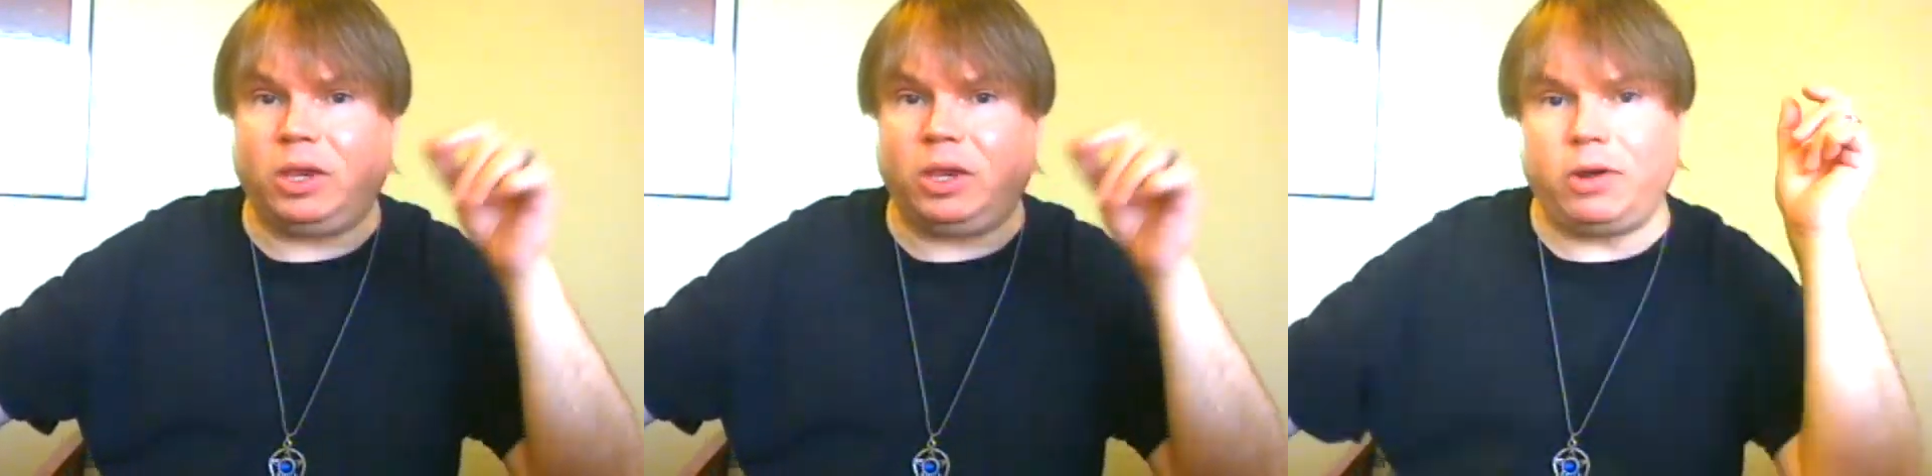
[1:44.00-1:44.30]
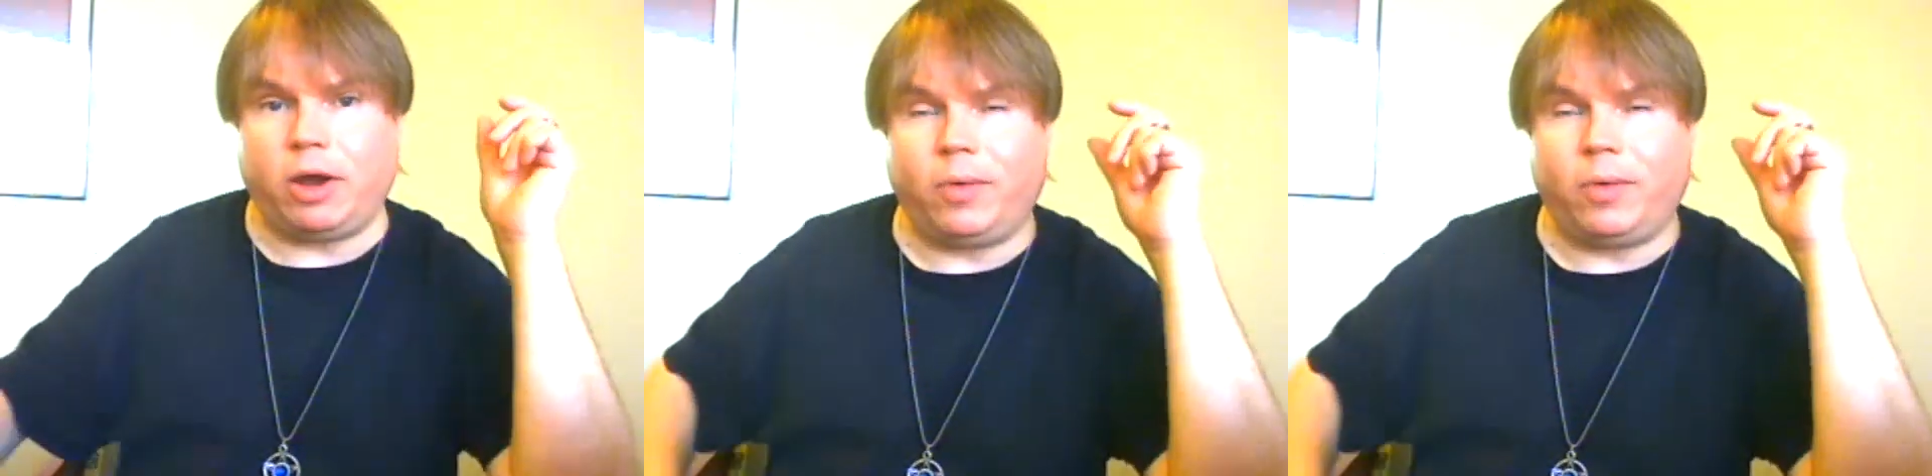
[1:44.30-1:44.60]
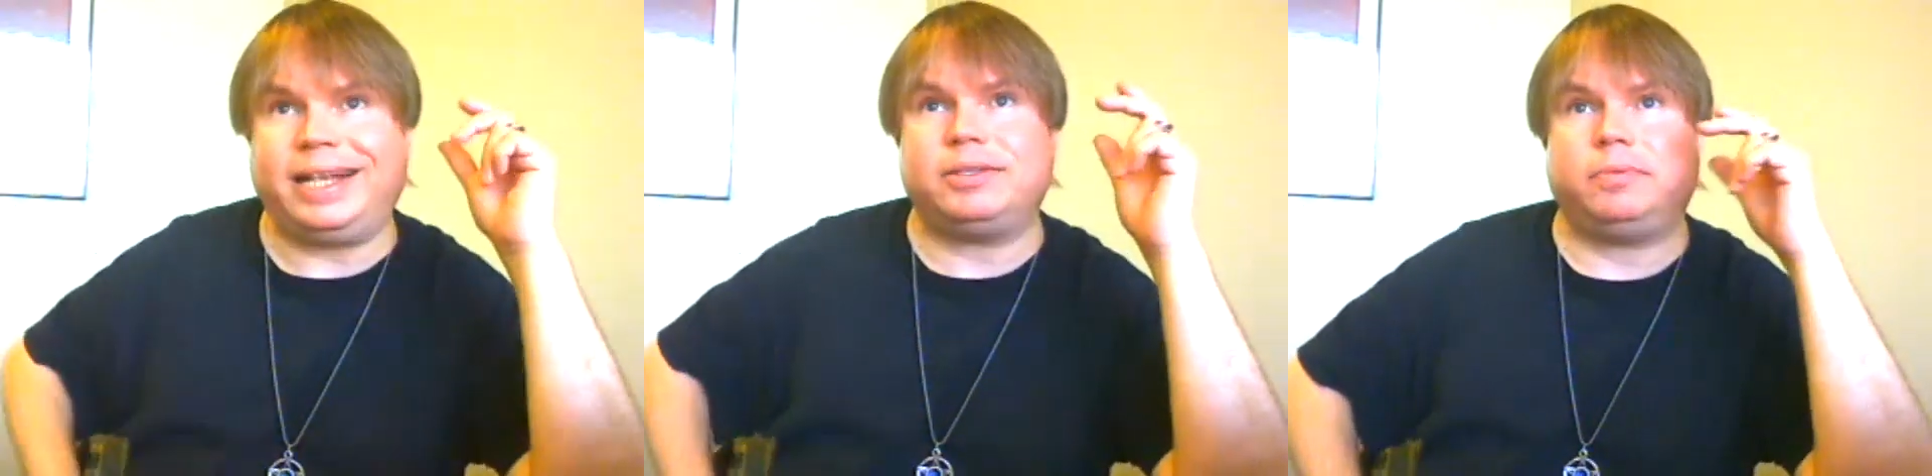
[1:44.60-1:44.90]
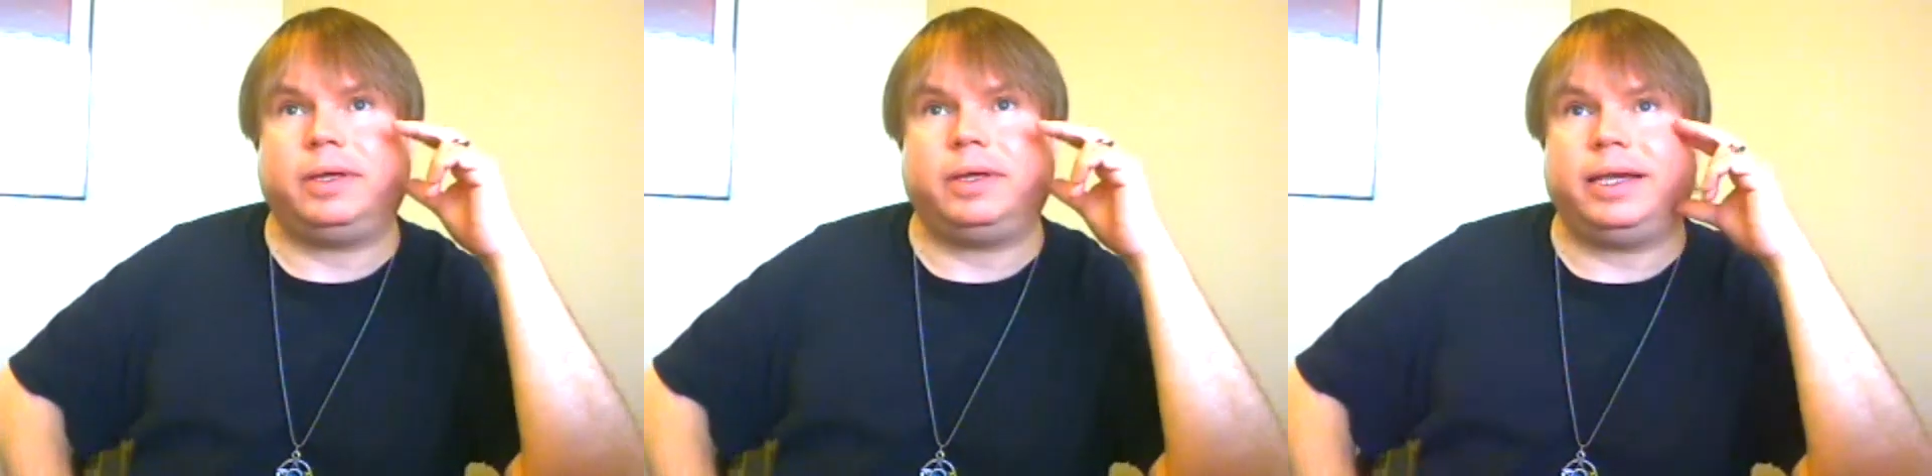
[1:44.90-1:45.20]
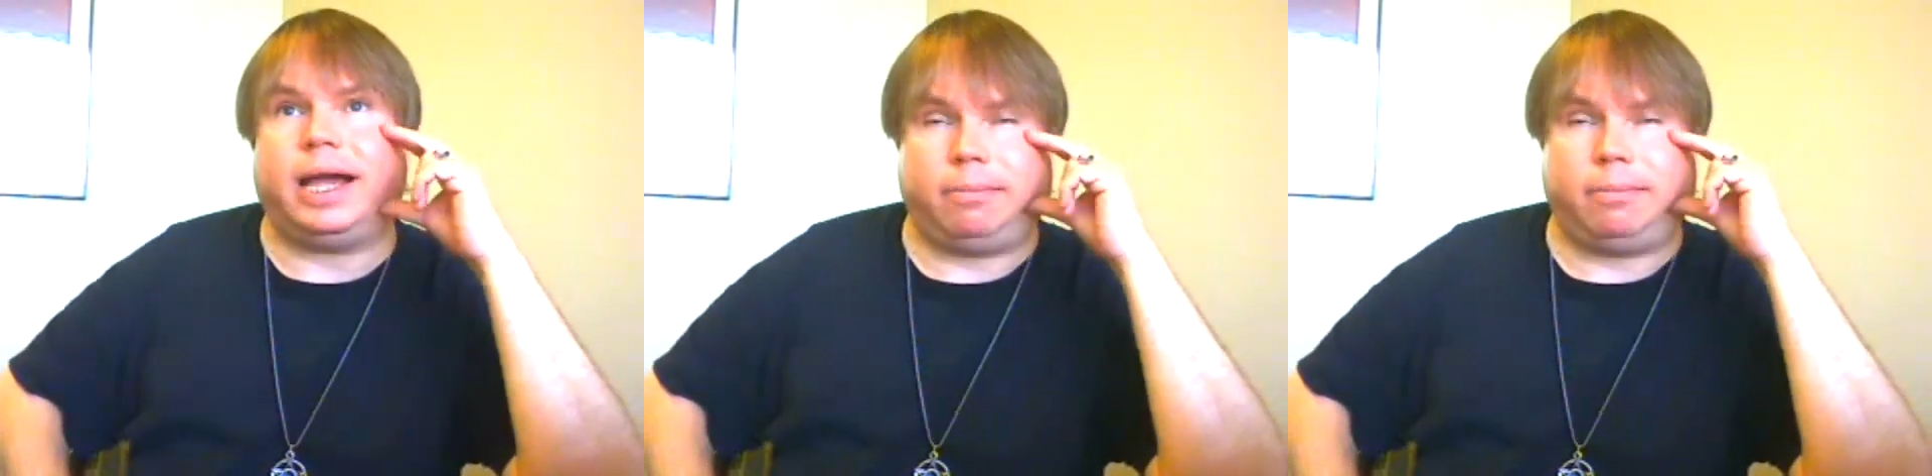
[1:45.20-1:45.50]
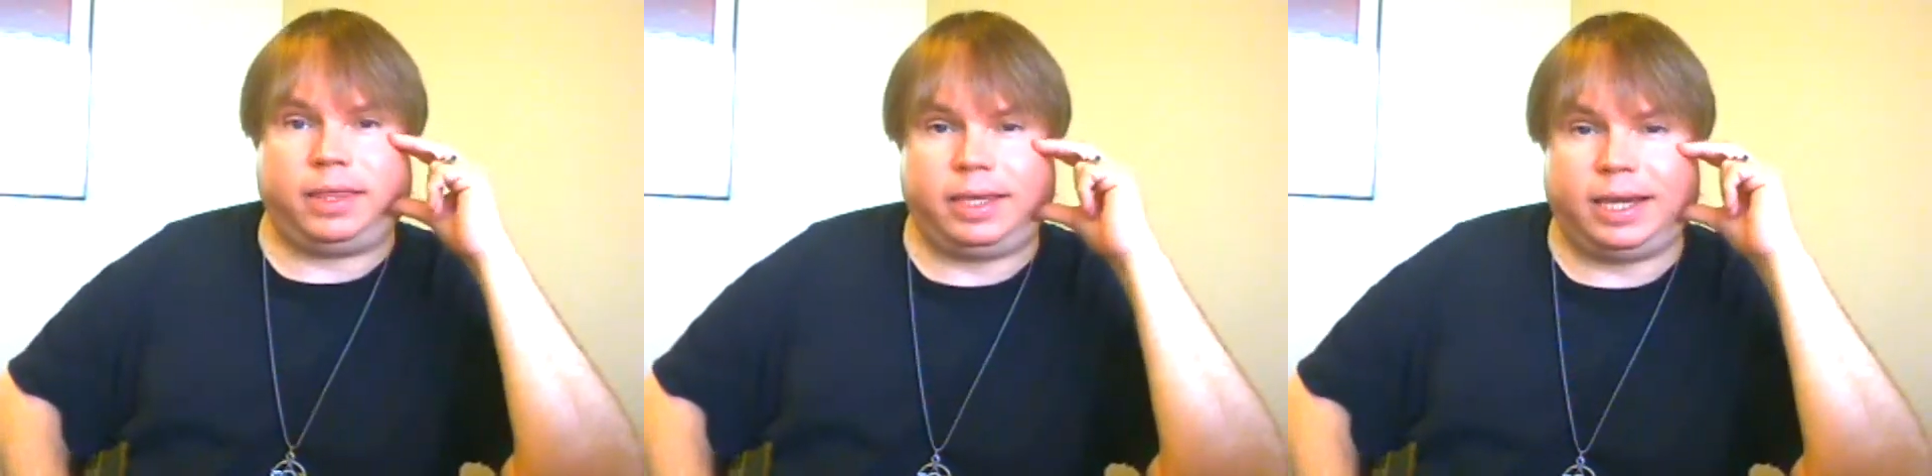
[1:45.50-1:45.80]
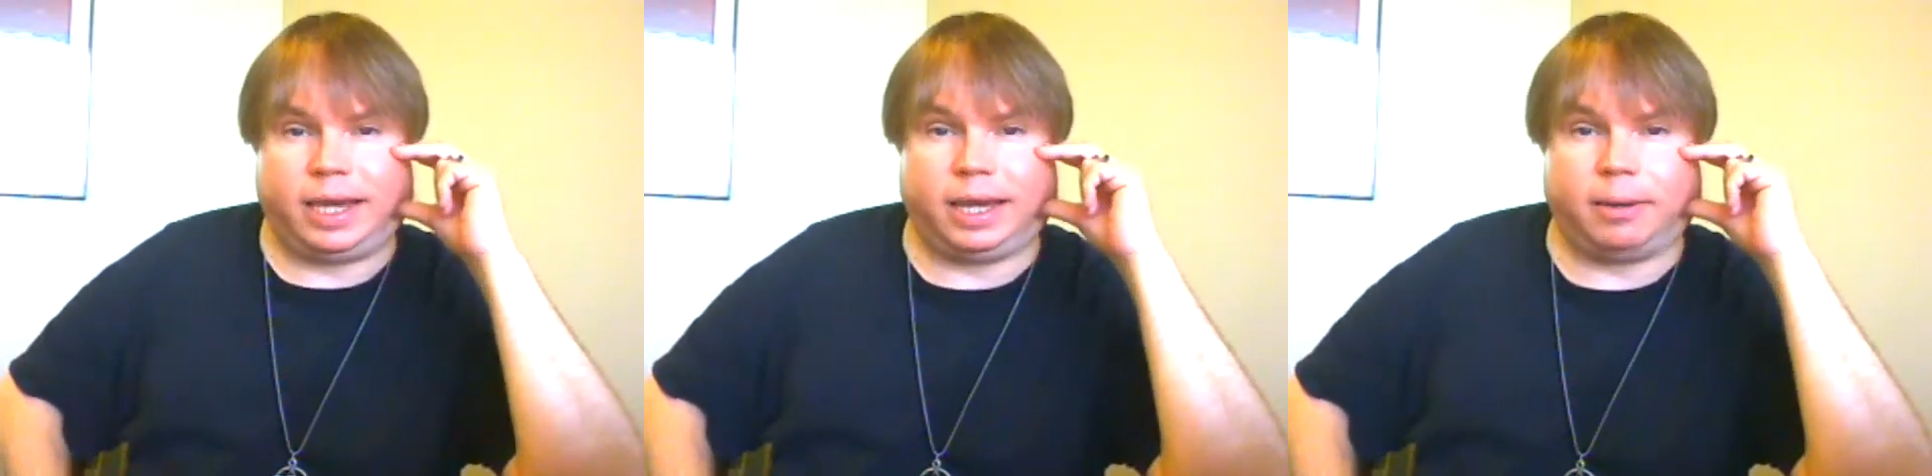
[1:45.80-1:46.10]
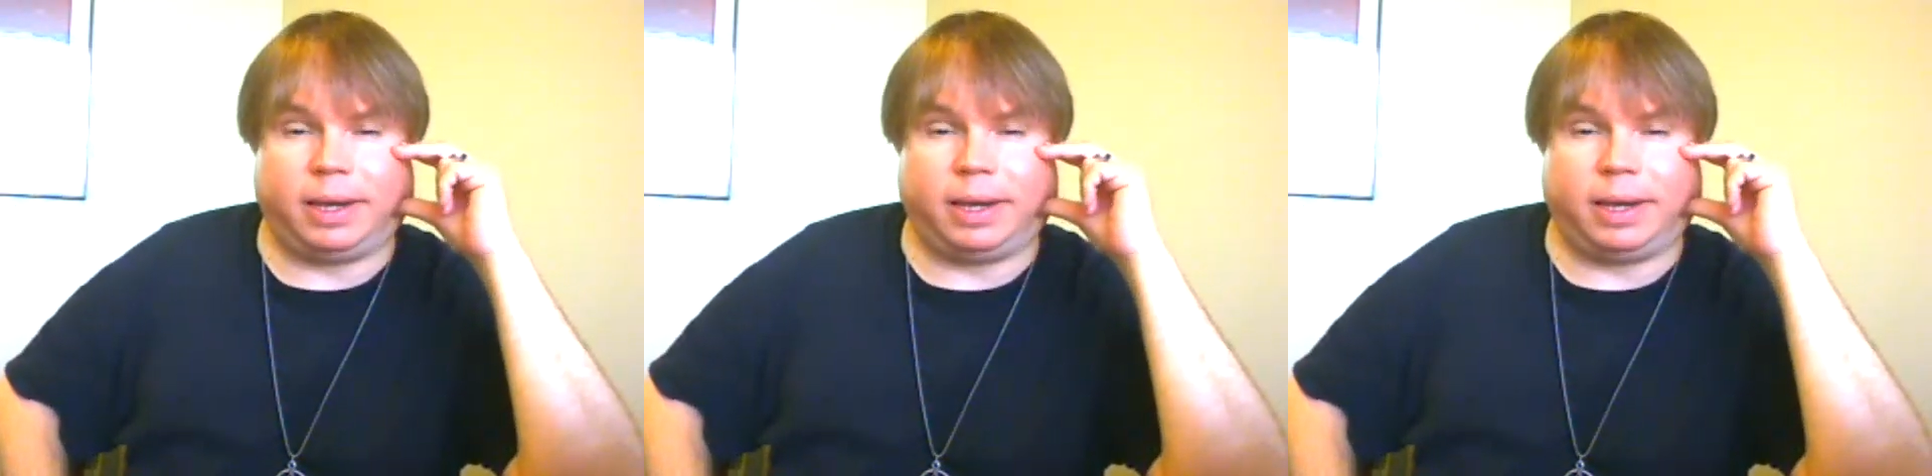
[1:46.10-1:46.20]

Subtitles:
you know, it's really got me thinking